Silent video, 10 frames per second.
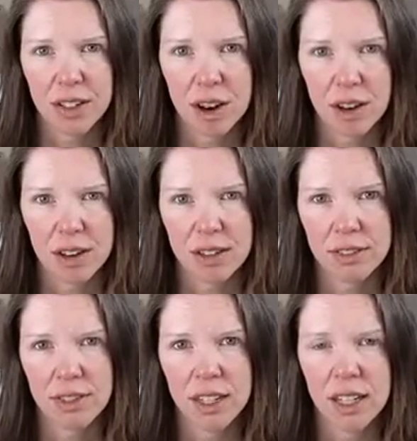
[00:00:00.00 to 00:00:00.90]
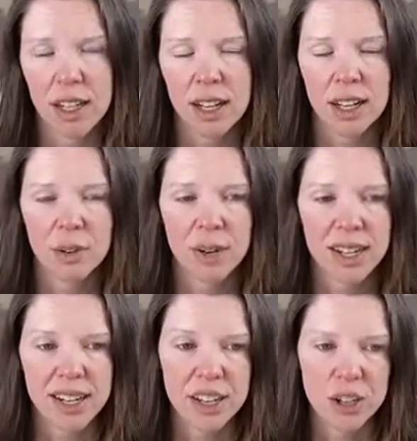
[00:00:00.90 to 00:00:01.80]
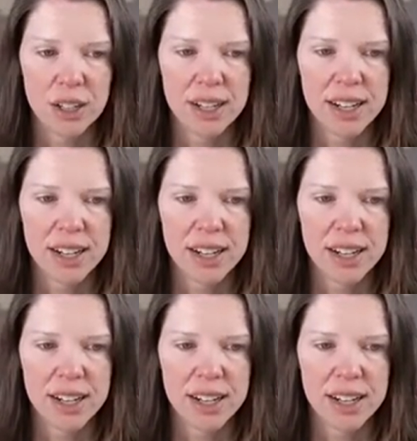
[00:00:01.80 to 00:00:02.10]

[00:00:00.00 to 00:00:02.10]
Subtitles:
and RF radiation.